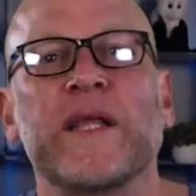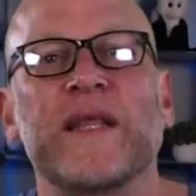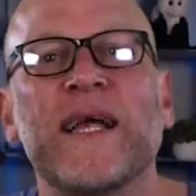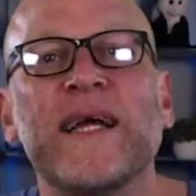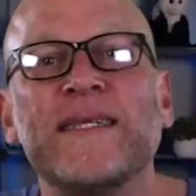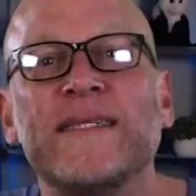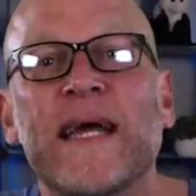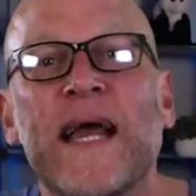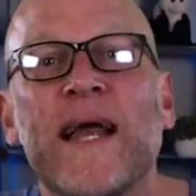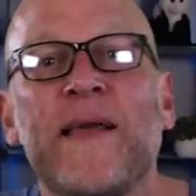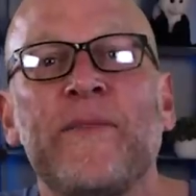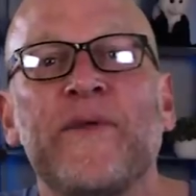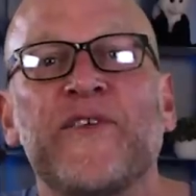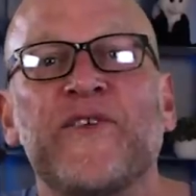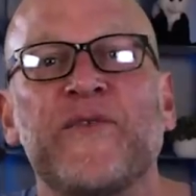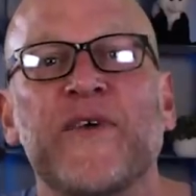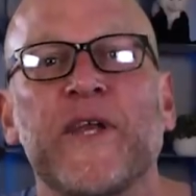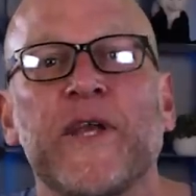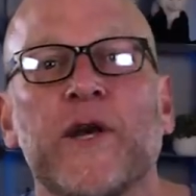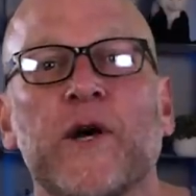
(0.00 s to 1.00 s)
I'd like to end
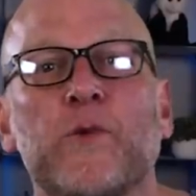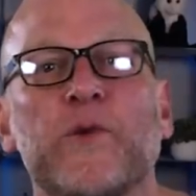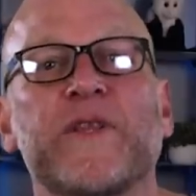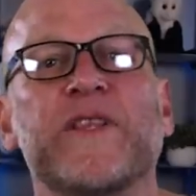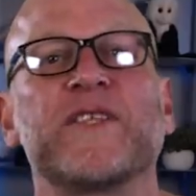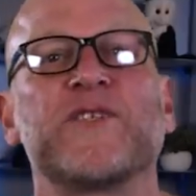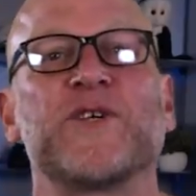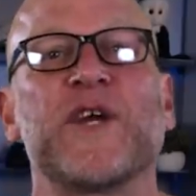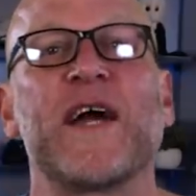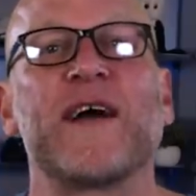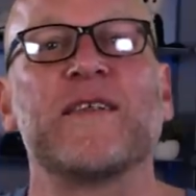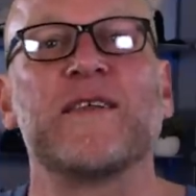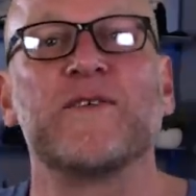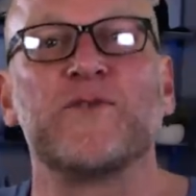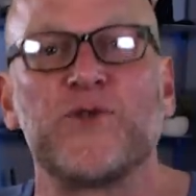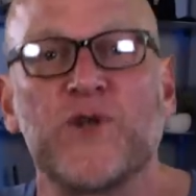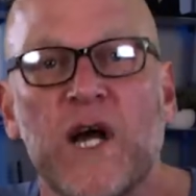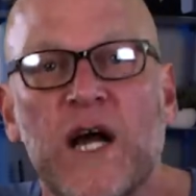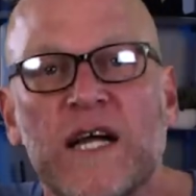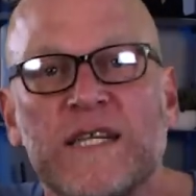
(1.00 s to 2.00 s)
this video with a challenge.
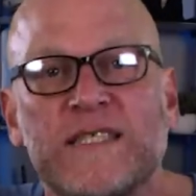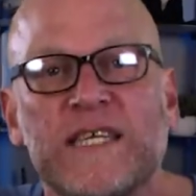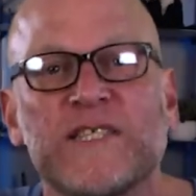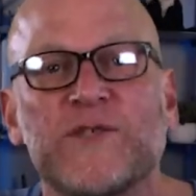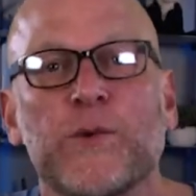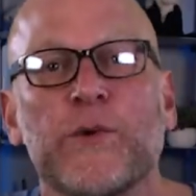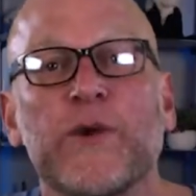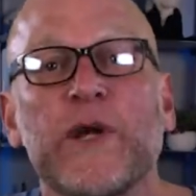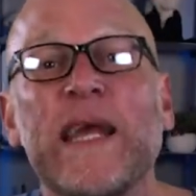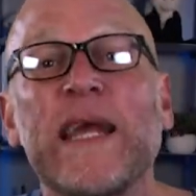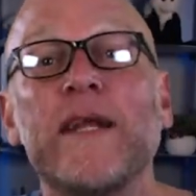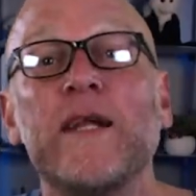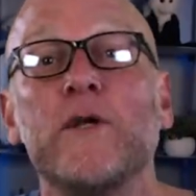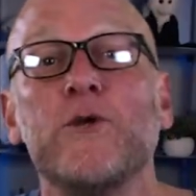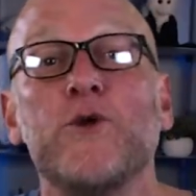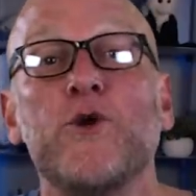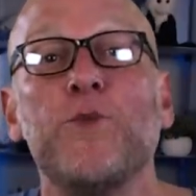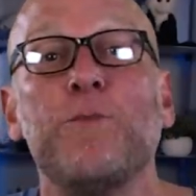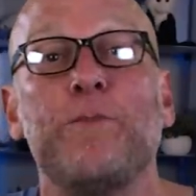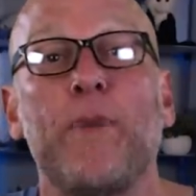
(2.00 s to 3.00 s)
Since we're in a
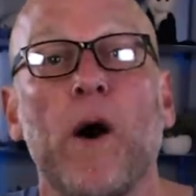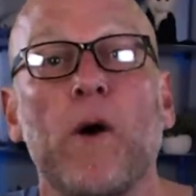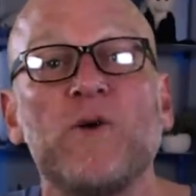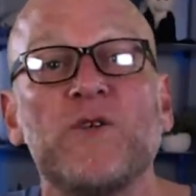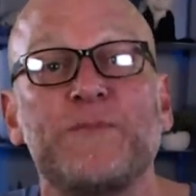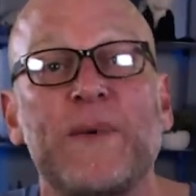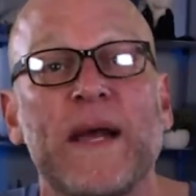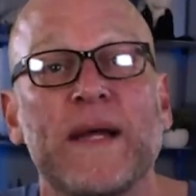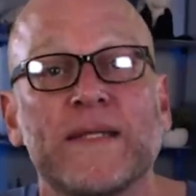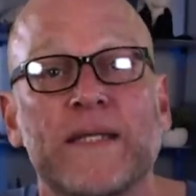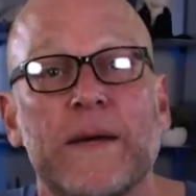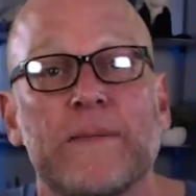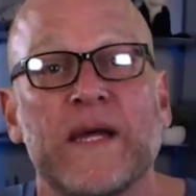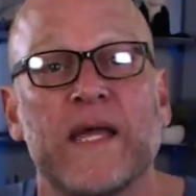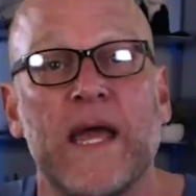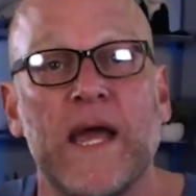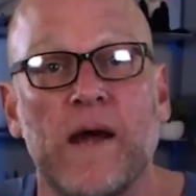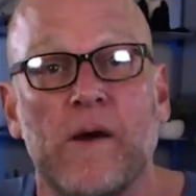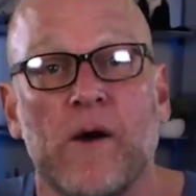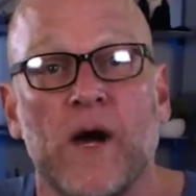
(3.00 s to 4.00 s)
new
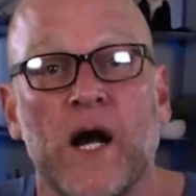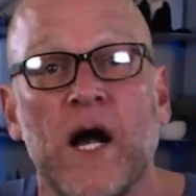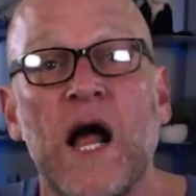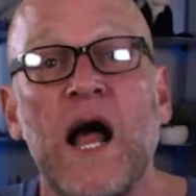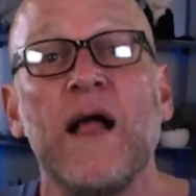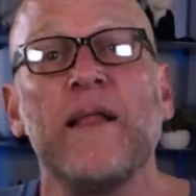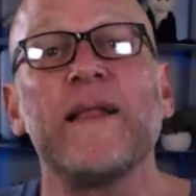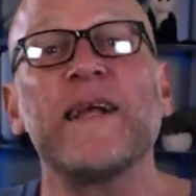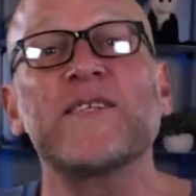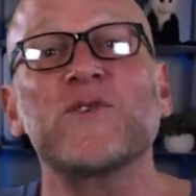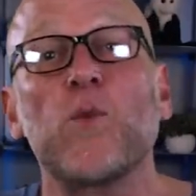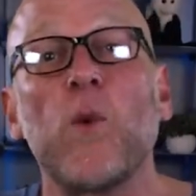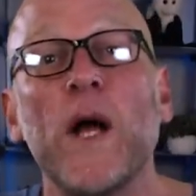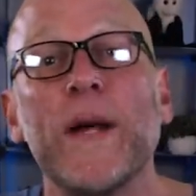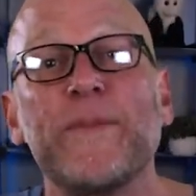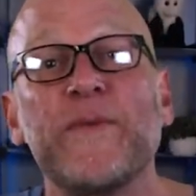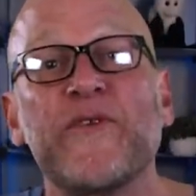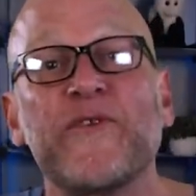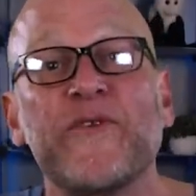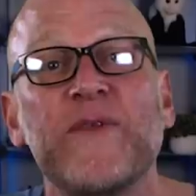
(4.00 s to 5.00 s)
post-pandemic era, let's
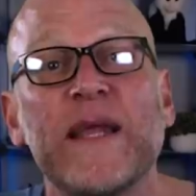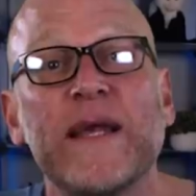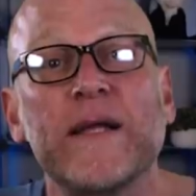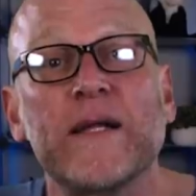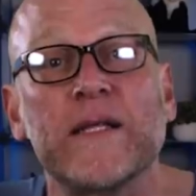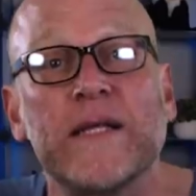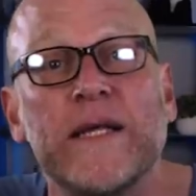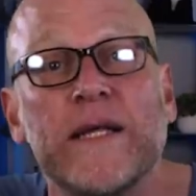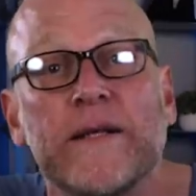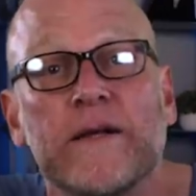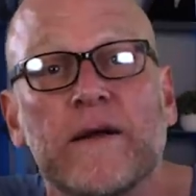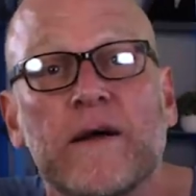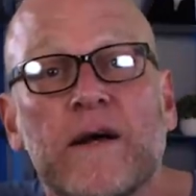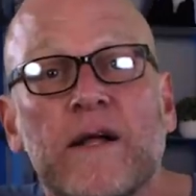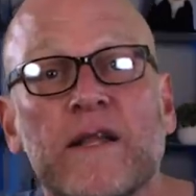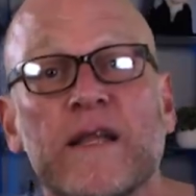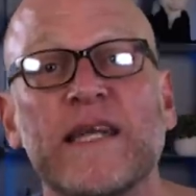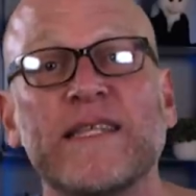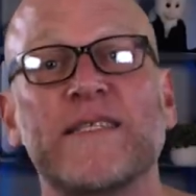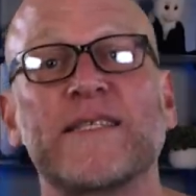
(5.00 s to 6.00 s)
wipe the slate clean.
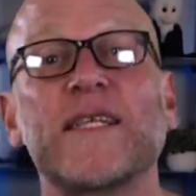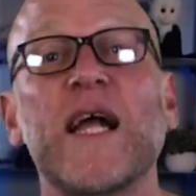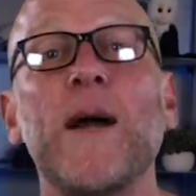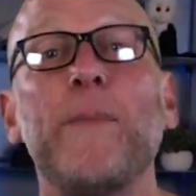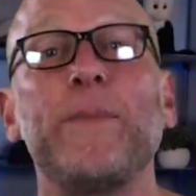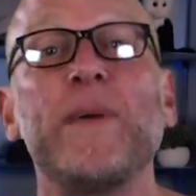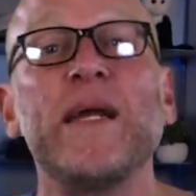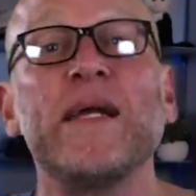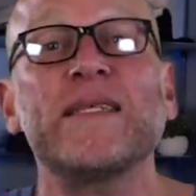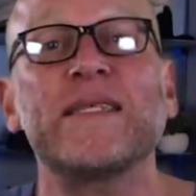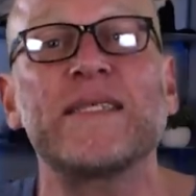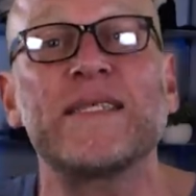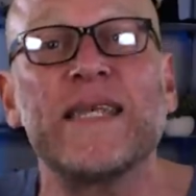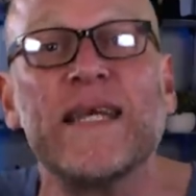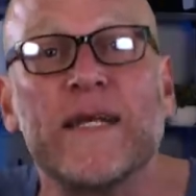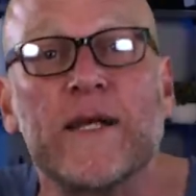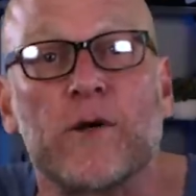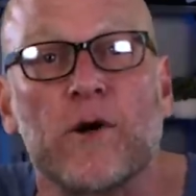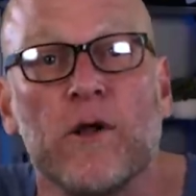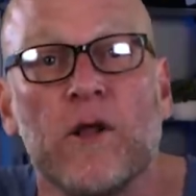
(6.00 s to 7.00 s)
Let's stop being
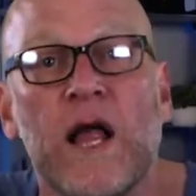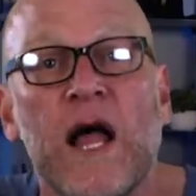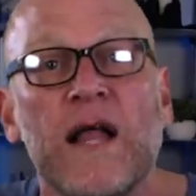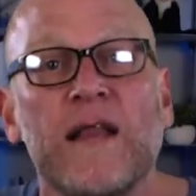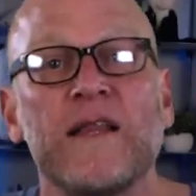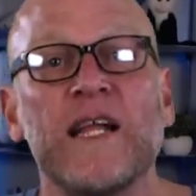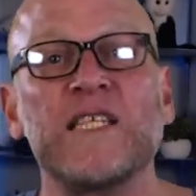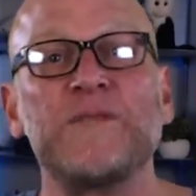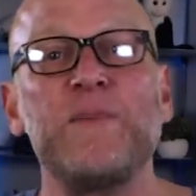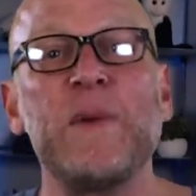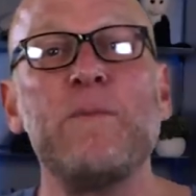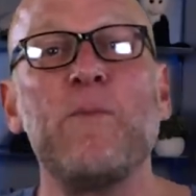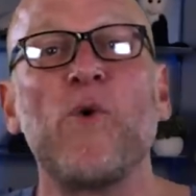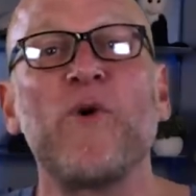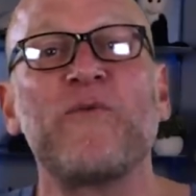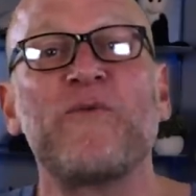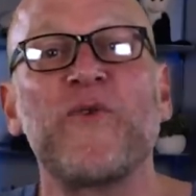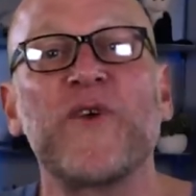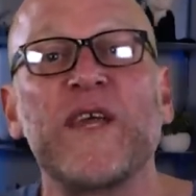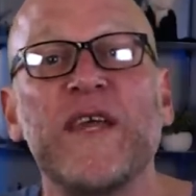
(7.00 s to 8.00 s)
cynical. Let's be
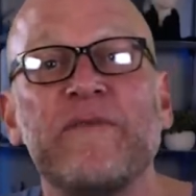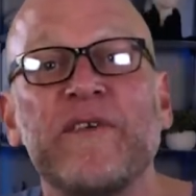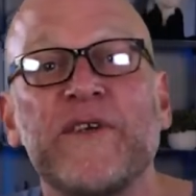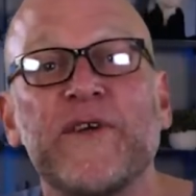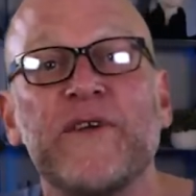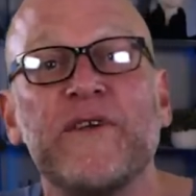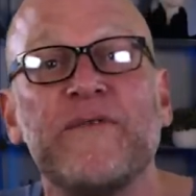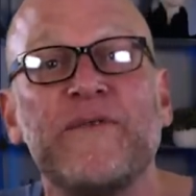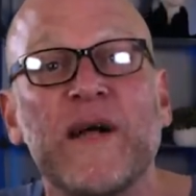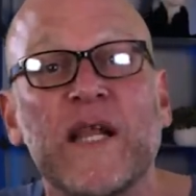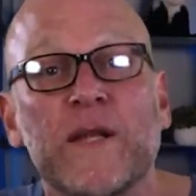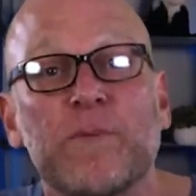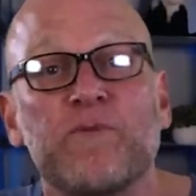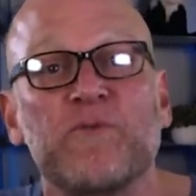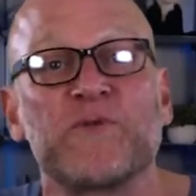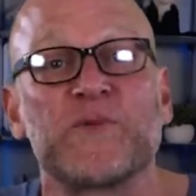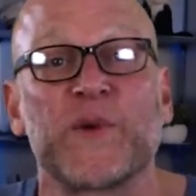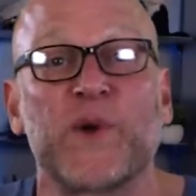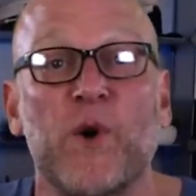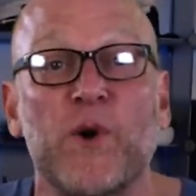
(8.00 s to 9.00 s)
more forgiving to
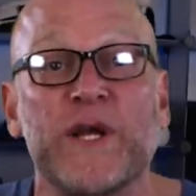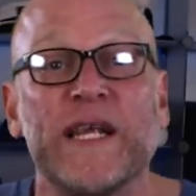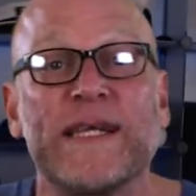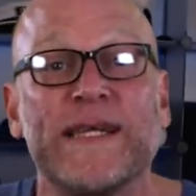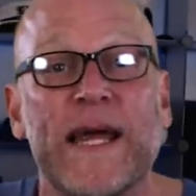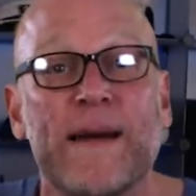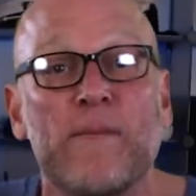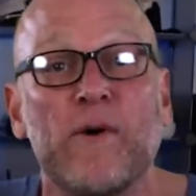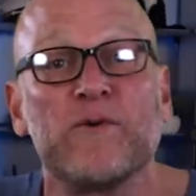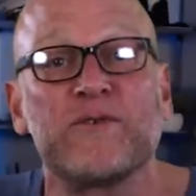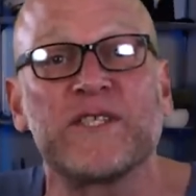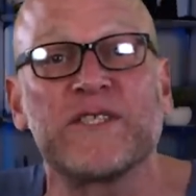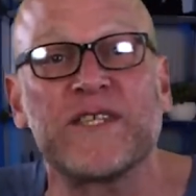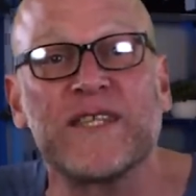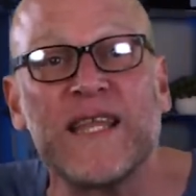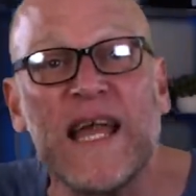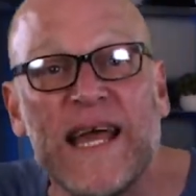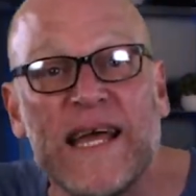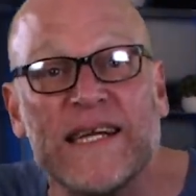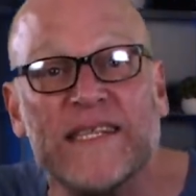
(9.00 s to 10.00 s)
developers regarding demos and
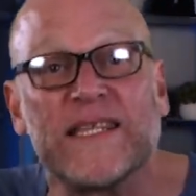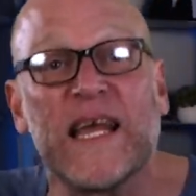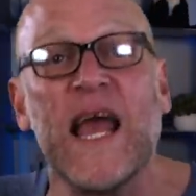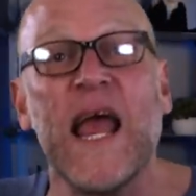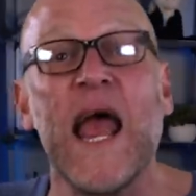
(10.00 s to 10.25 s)
delays.